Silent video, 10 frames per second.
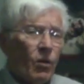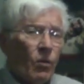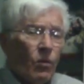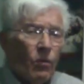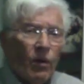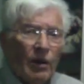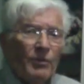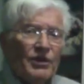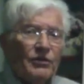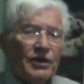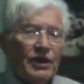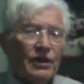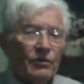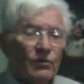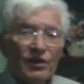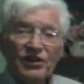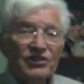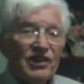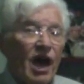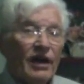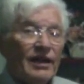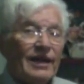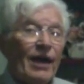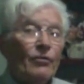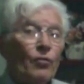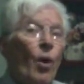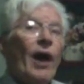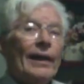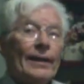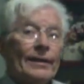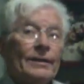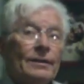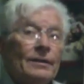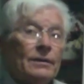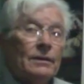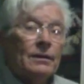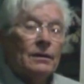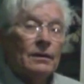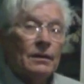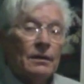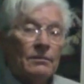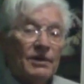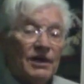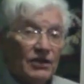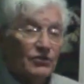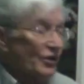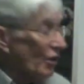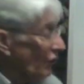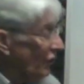what are we doing here? We're just knocking out 1 because we know that